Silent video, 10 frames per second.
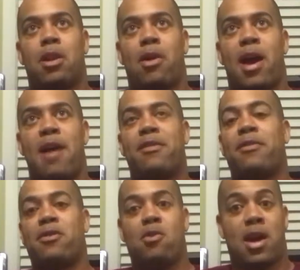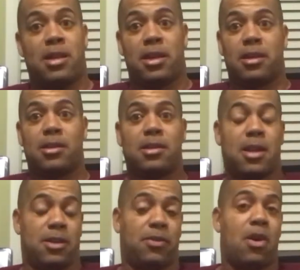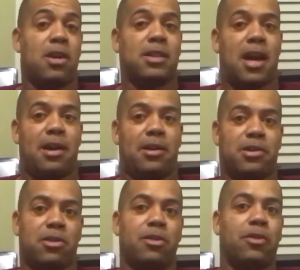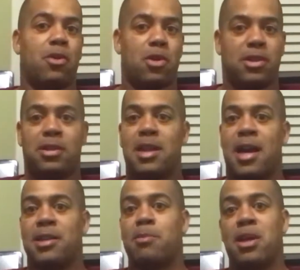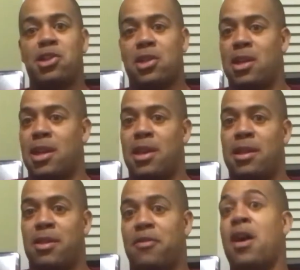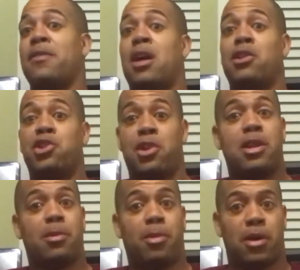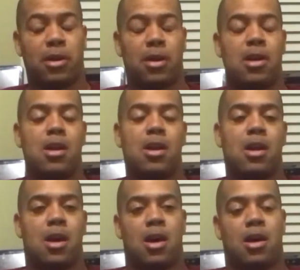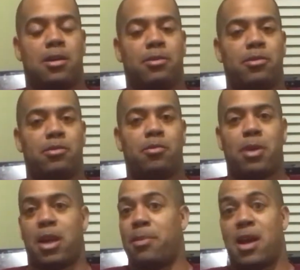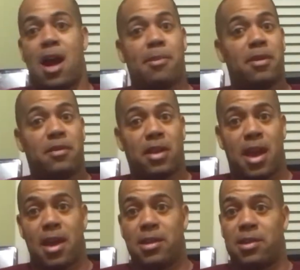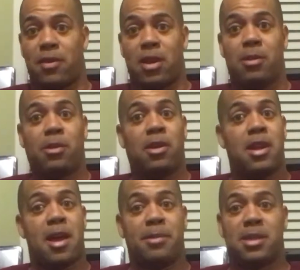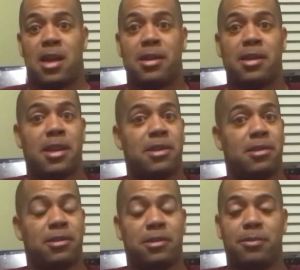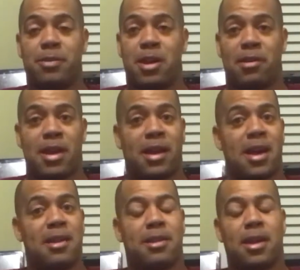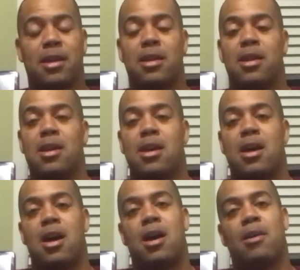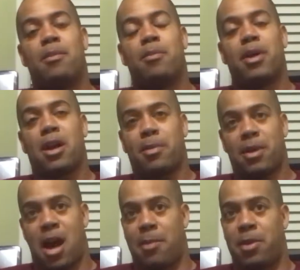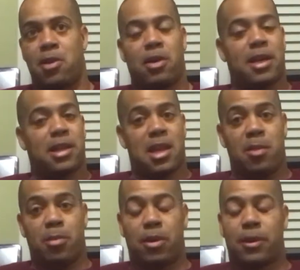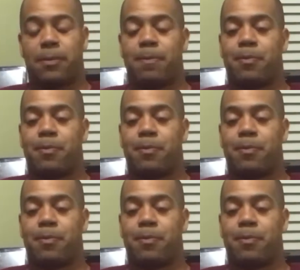I have a few ideas as far as side hustles. Of course, that's mentioned in the $5 Journey, the book. Pick up a copy if you can. It's available on Amazon, Kindle, that kind of thing. Pick up a copy or get the ebook.